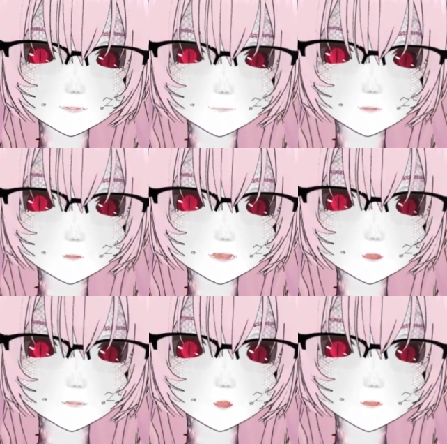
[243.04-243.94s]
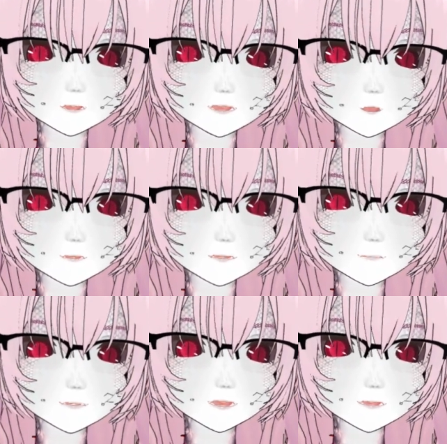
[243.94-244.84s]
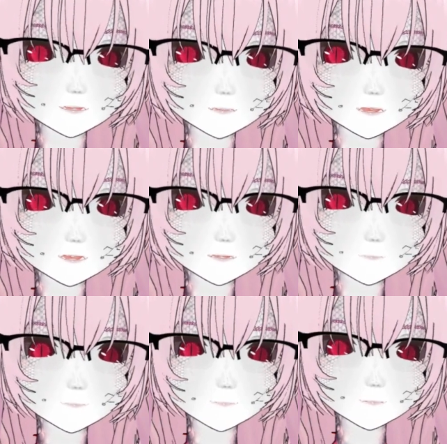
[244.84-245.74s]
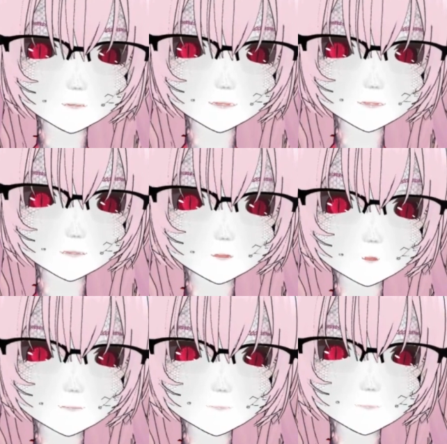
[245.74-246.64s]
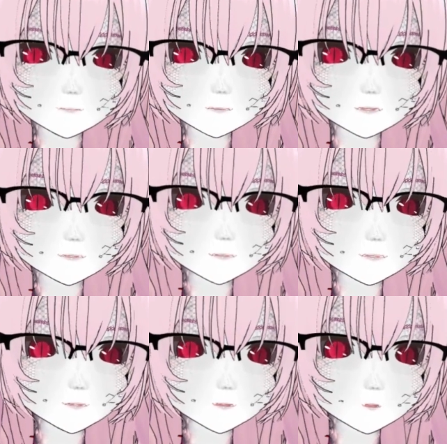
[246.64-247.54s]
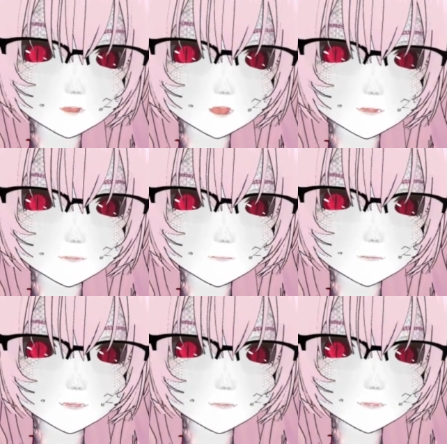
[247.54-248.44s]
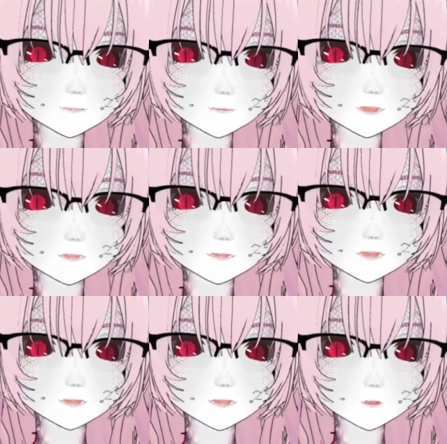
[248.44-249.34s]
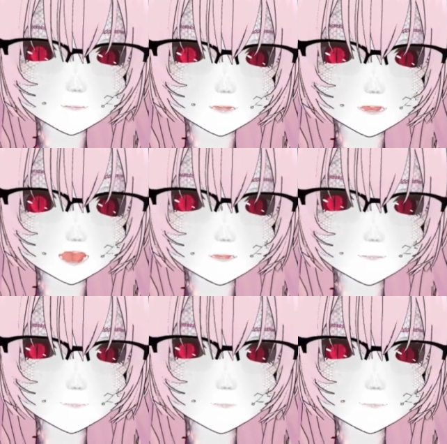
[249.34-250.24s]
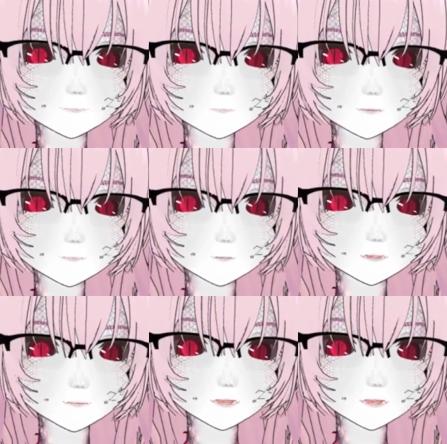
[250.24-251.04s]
for everyone with a transponder snail to receive the initial voice message, but it'll take some time to prepare the